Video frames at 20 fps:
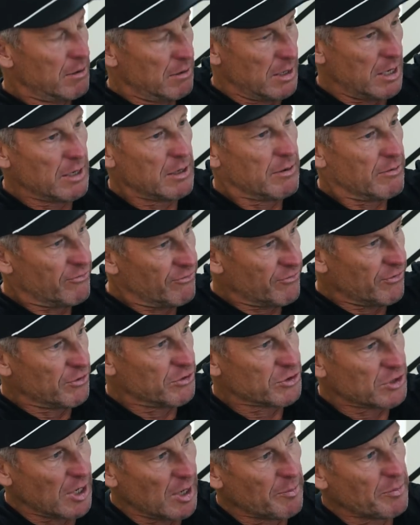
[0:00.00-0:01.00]
All right,
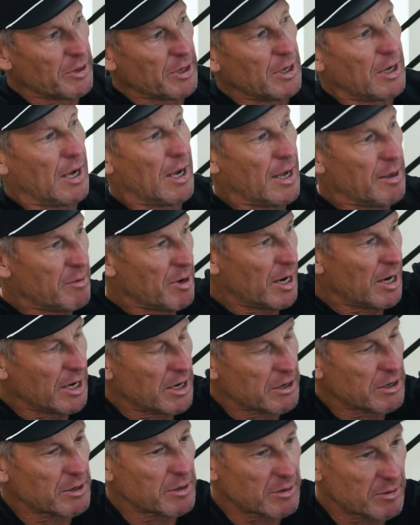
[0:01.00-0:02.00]
first company. I'm
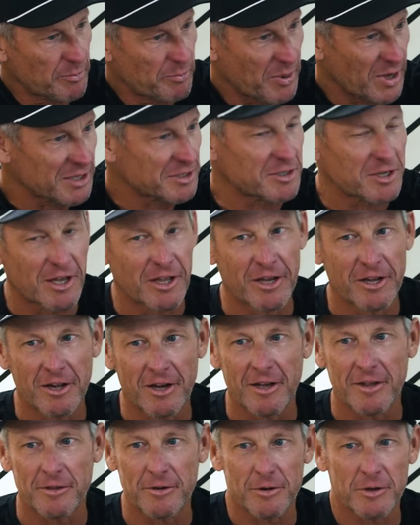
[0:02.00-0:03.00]
hiring
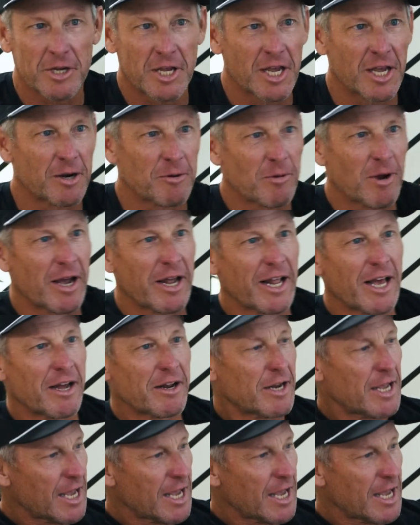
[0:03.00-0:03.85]
best-selling author Ken Rideout.